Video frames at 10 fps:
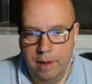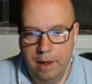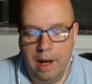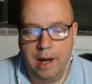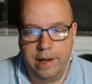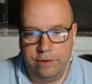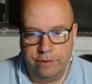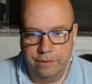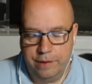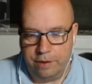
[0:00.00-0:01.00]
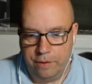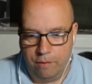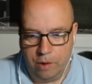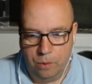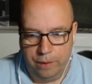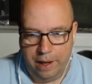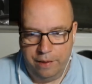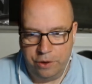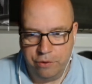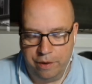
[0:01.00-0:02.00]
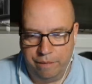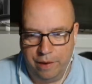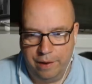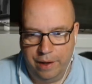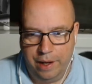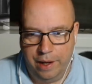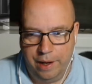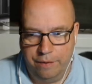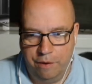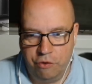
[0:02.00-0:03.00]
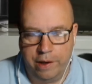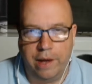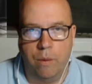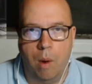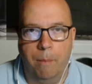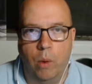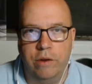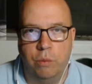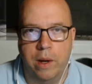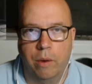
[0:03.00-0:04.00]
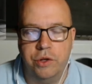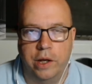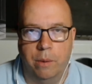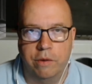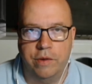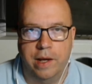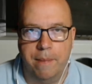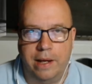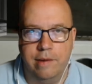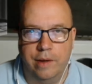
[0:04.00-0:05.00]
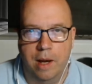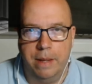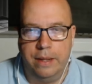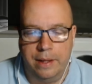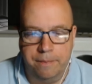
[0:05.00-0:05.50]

Ah, yes, I recall now. They're trying to find they're trying to get the 1.21 gigawatts to get back in time, aren't they?